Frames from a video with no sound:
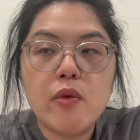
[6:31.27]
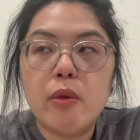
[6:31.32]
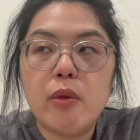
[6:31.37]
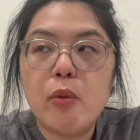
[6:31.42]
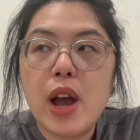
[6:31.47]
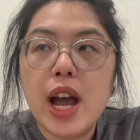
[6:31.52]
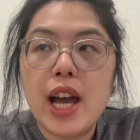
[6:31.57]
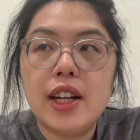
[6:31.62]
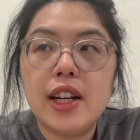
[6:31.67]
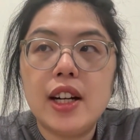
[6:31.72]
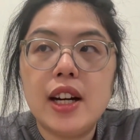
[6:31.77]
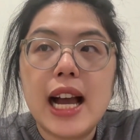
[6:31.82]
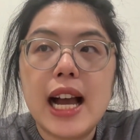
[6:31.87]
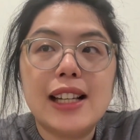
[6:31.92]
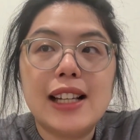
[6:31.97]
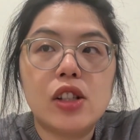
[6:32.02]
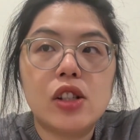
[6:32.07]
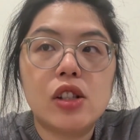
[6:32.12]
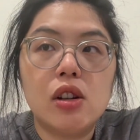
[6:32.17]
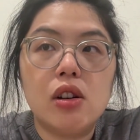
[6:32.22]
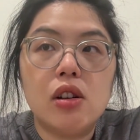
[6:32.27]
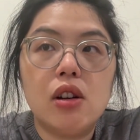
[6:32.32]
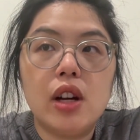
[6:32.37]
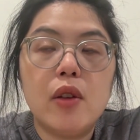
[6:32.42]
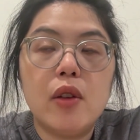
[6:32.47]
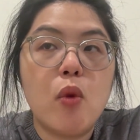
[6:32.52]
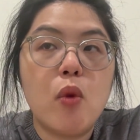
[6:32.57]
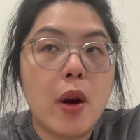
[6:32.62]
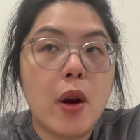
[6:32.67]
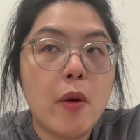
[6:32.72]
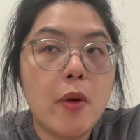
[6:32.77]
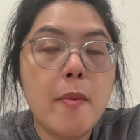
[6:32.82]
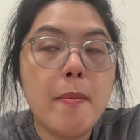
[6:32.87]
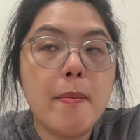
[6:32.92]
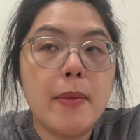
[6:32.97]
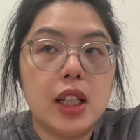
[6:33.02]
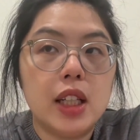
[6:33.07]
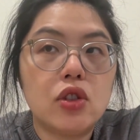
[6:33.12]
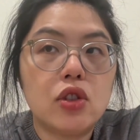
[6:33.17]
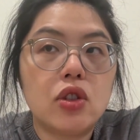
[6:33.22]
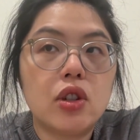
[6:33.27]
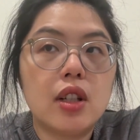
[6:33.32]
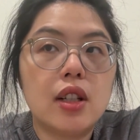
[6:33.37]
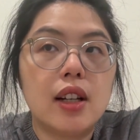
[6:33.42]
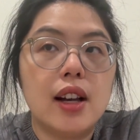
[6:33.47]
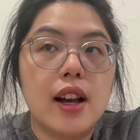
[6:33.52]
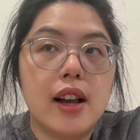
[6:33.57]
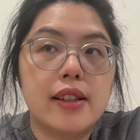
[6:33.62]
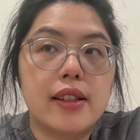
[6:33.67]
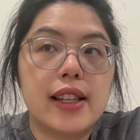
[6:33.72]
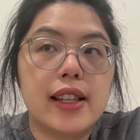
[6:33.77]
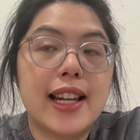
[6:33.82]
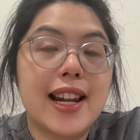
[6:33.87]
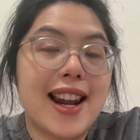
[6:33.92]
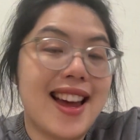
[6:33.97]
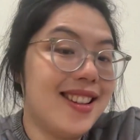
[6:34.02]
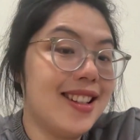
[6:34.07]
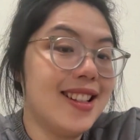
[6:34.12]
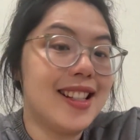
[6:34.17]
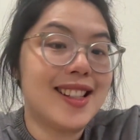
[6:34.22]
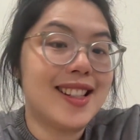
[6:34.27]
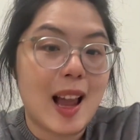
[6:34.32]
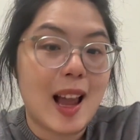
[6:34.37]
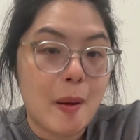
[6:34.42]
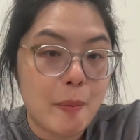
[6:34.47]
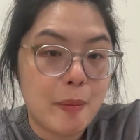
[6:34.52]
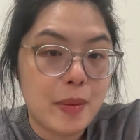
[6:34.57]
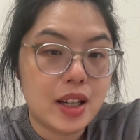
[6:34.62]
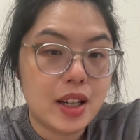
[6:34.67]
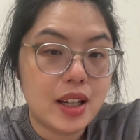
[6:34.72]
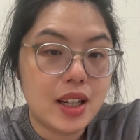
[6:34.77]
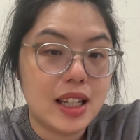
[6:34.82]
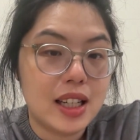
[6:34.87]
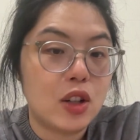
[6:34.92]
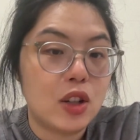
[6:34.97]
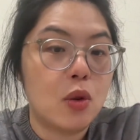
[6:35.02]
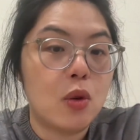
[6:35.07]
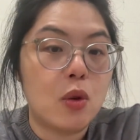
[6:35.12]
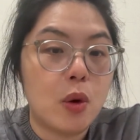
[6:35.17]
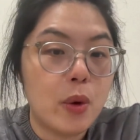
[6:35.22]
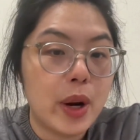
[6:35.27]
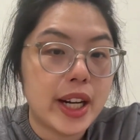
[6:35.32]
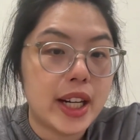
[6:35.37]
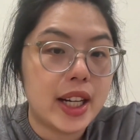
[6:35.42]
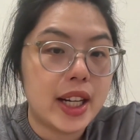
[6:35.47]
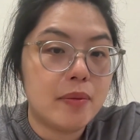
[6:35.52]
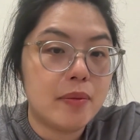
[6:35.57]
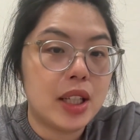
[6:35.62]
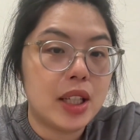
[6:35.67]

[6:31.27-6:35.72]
Rather, I saw it very much as another step into growing it,